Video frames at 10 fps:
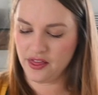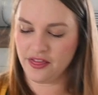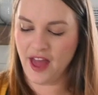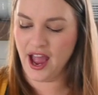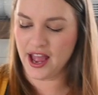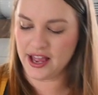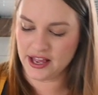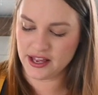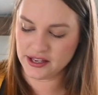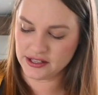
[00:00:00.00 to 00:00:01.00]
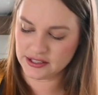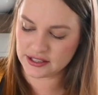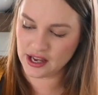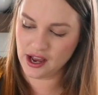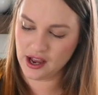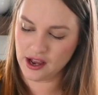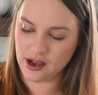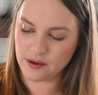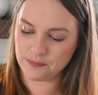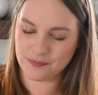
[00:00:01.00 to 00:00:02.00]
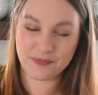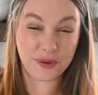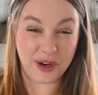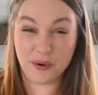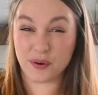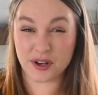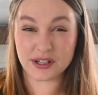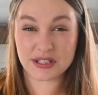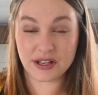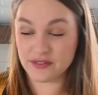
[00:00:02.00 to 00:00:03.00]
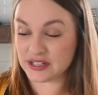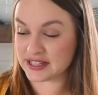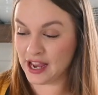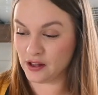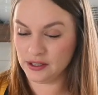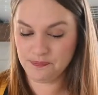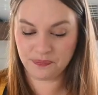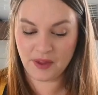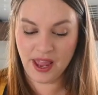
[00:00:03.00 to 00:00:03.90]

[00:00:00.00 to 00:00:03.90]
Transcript: That is 3/4 of this gallon.